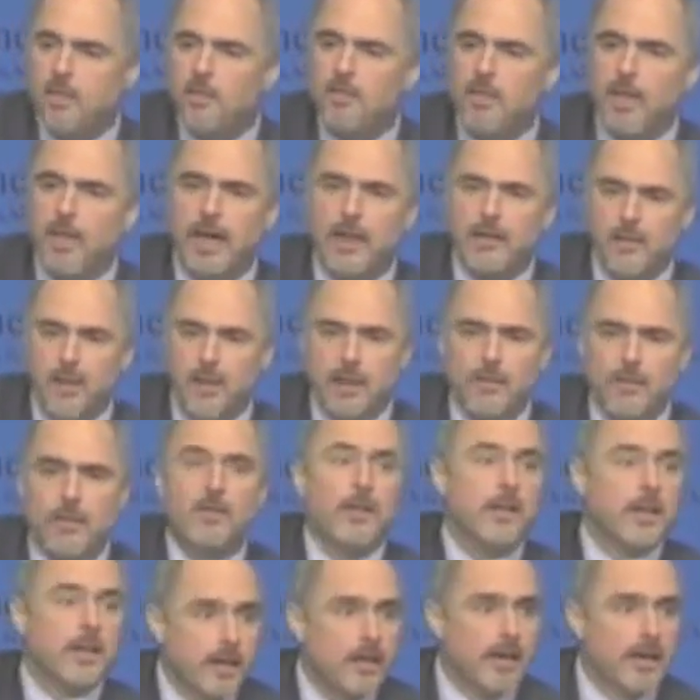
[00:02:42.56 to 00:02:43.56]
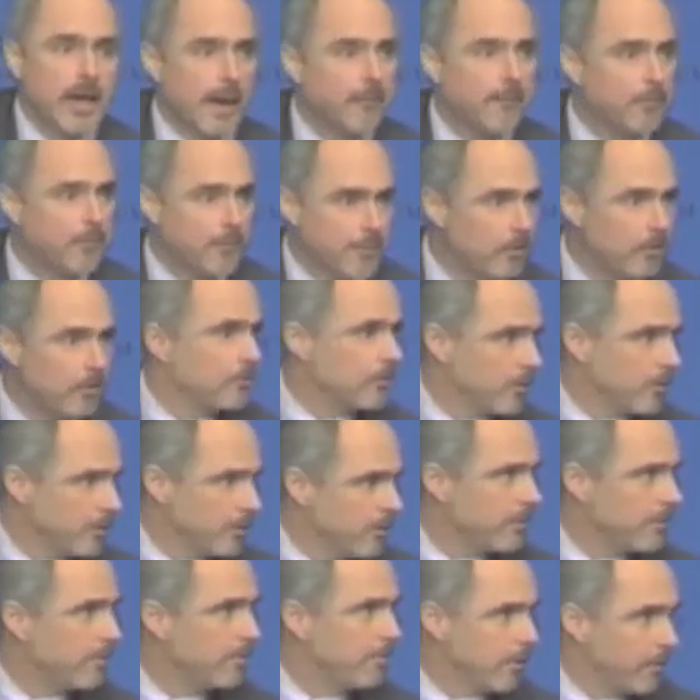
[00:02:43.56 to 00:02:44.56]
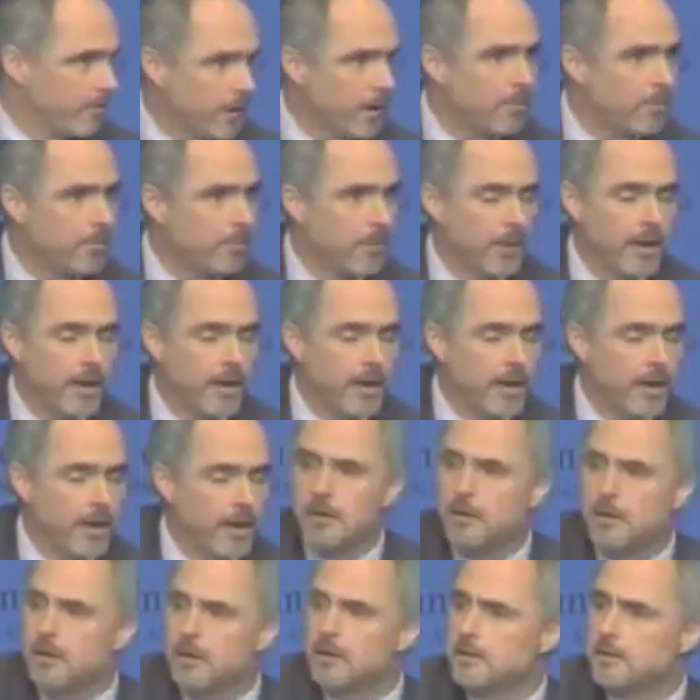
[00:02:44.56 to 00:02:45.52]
that they kidnapped him, and it was literally put him on a plane.